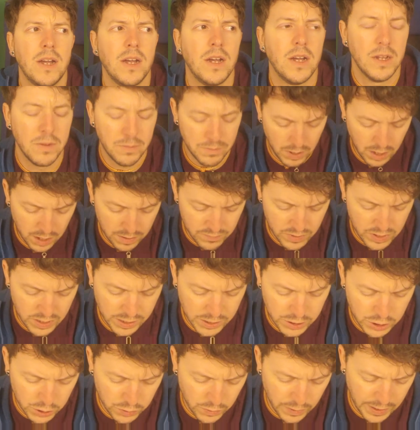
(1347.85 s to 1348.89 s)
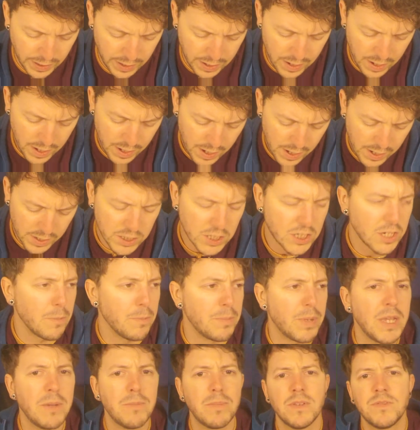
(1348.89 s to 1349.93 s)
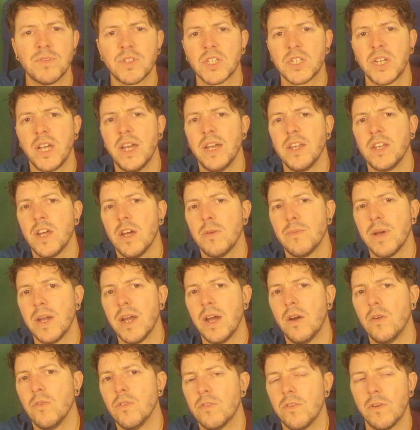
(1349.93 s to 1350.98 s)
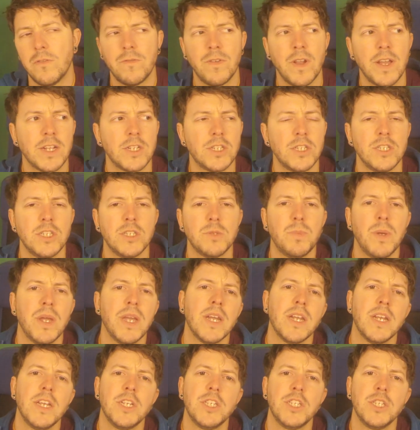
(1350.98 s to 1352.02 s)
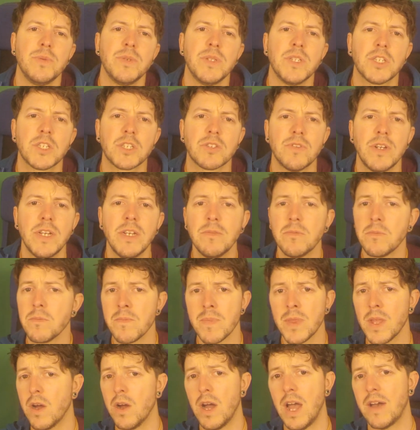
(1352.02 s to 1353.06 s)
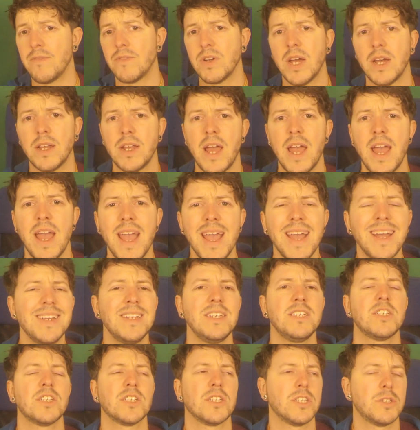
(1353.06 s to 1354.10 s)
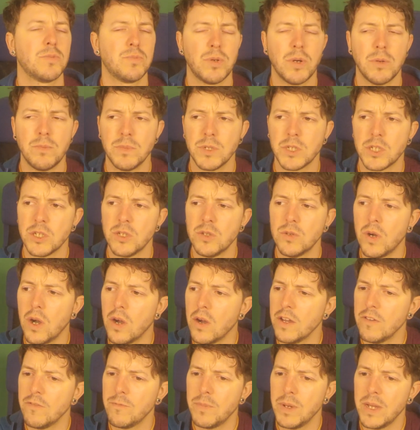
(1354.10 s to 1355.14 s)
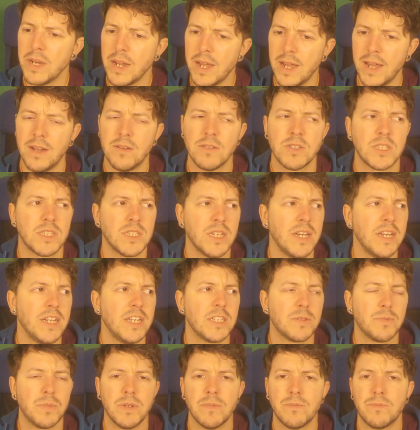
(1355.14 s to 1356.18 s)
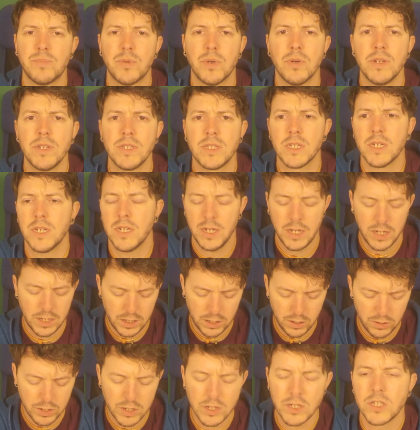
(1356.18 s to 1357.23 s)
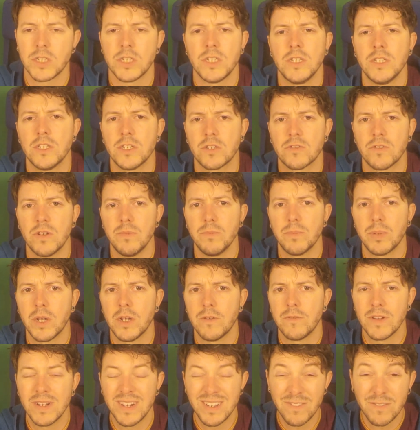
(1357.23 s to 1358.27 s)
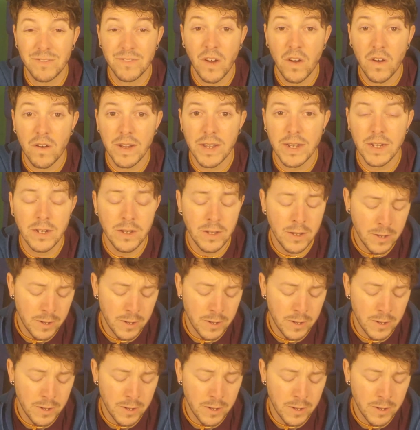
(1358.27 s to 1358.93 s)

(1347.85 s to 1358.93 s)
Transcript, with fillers: um, I'm really enjoying it. Some people have said about the reflections being an issue in the screen. I haven't had any such problem at all. I've been out today, it's been a bright day, you can see the screen perfectly fine.